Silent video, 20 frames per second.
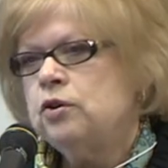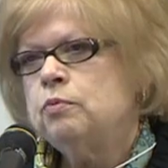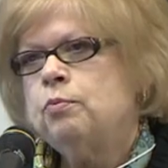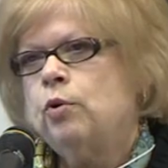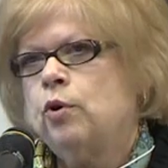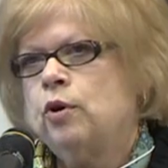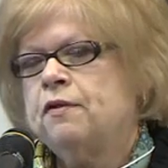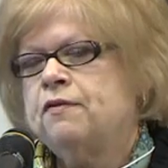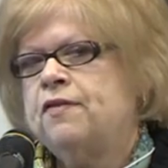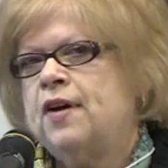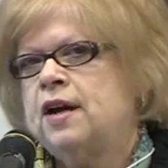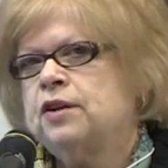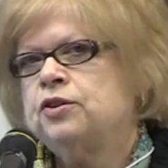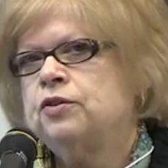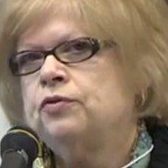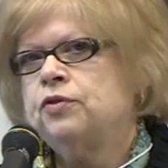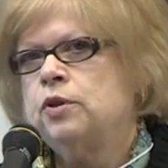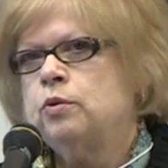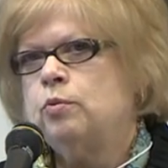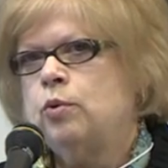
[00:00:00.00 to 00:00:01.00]
important factor
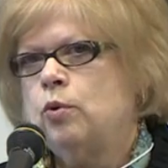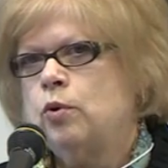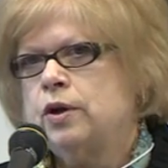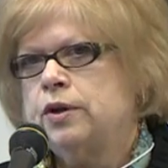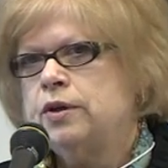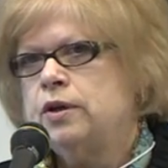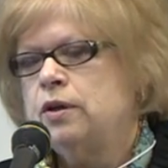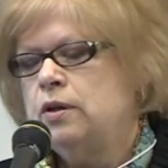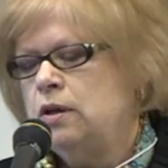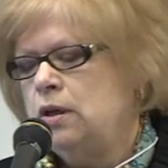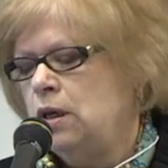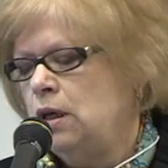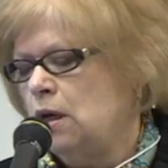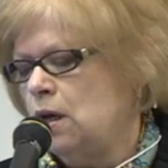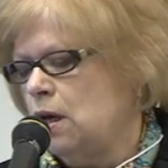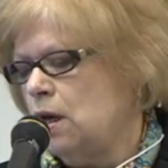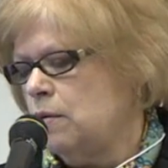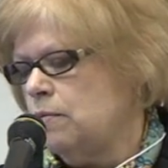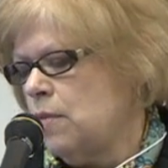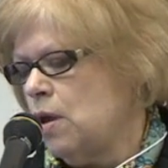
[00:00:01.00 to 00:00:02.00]
for the board
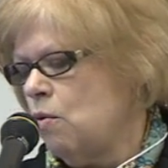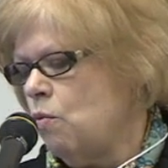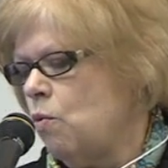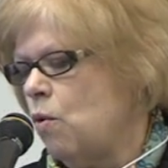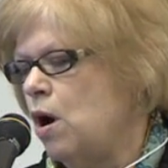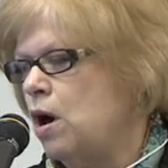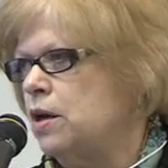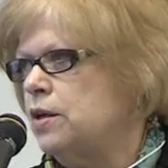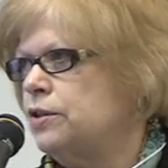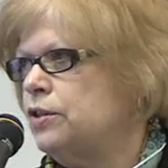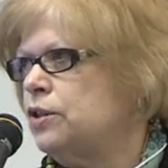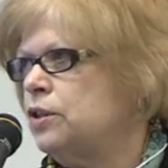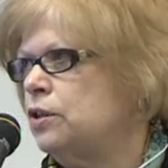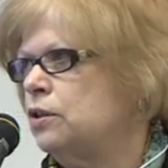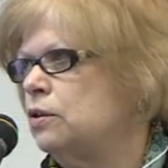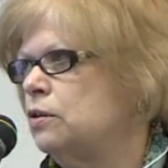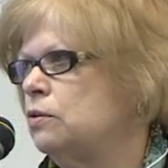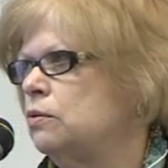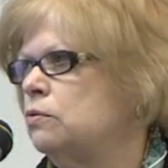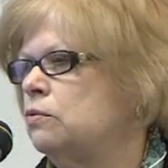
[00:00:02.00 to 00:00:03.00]
um, was
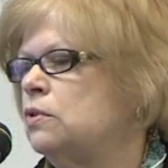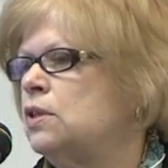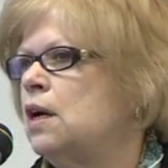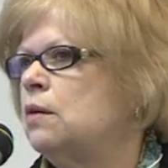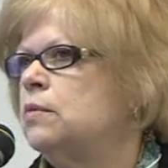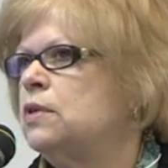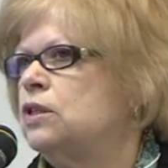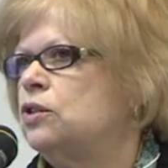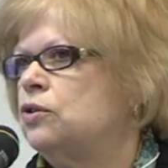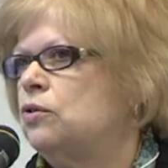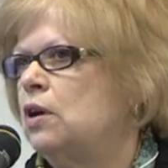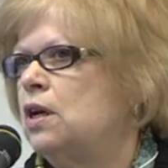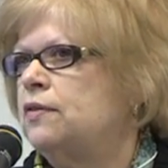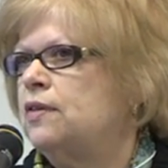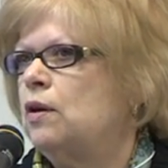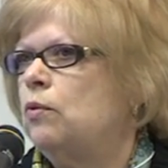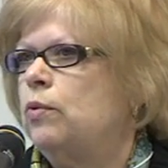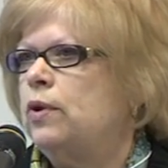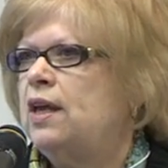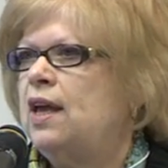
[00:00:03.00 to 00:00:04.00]
to demonstrate
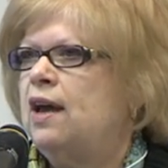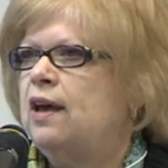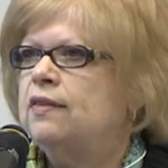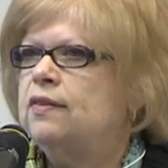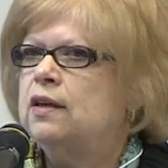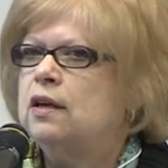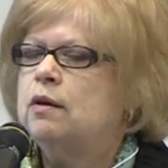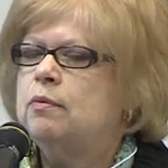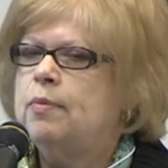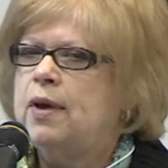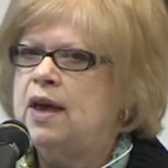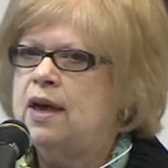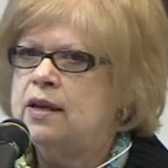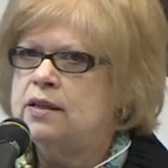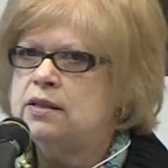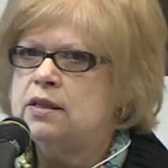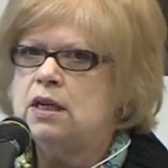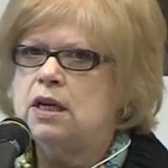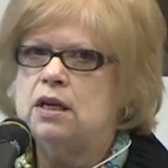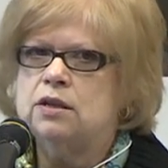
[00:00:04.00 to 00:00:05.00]
that we had the
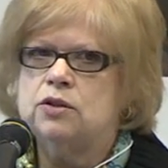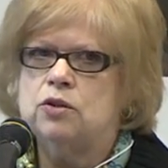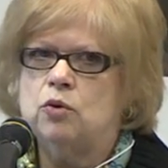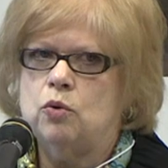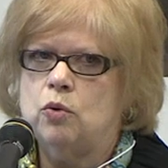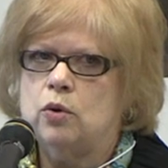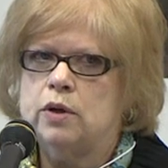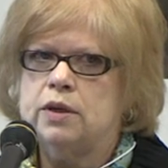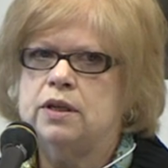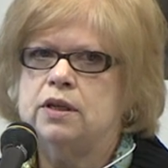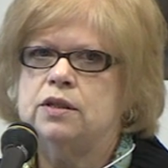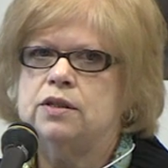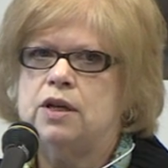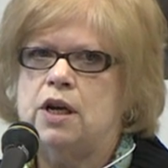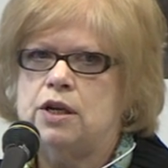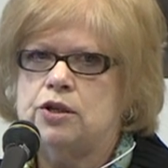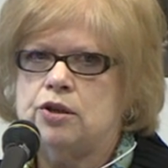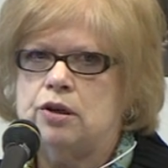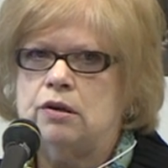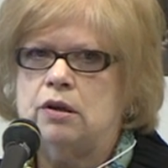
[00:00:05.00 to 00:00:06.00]
capacity as an
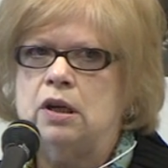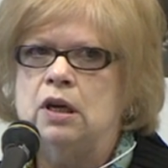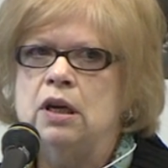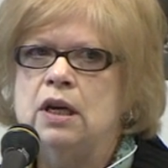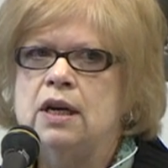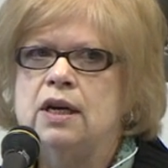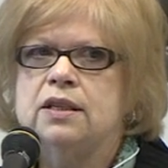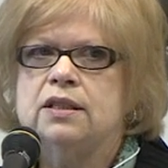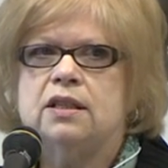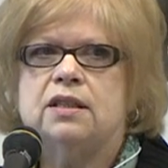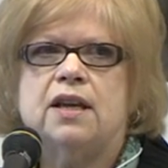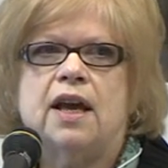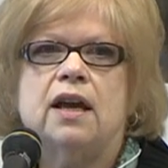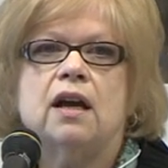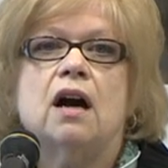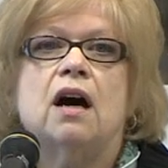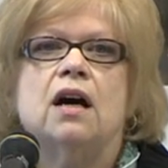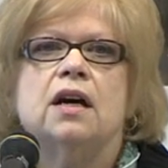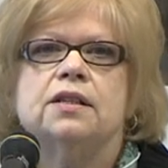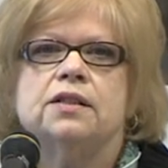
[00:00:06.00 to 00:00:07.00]
organization to
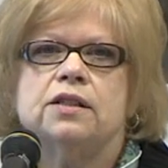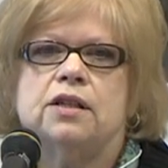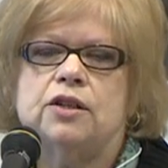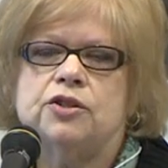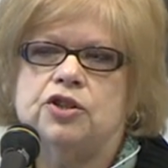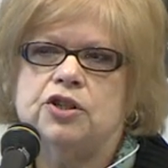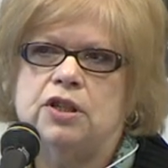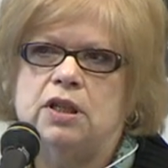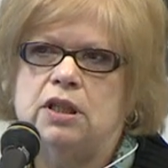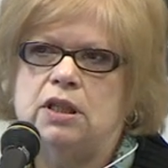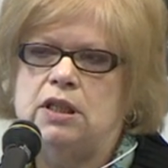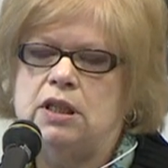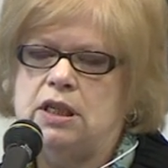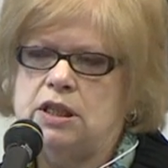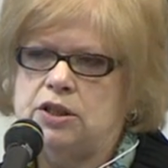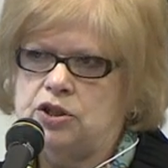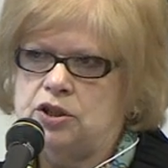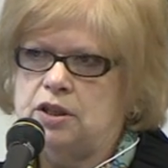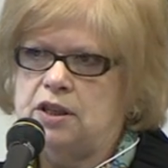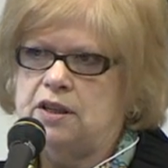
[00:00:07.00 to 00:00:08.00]
take on such an
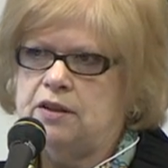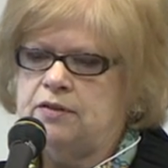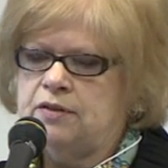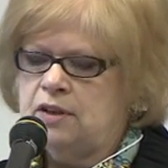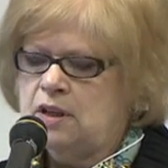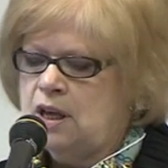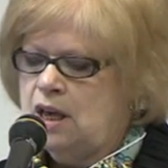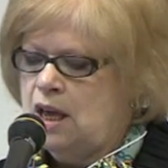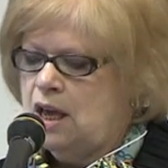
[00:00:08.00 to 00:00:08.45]
initiative,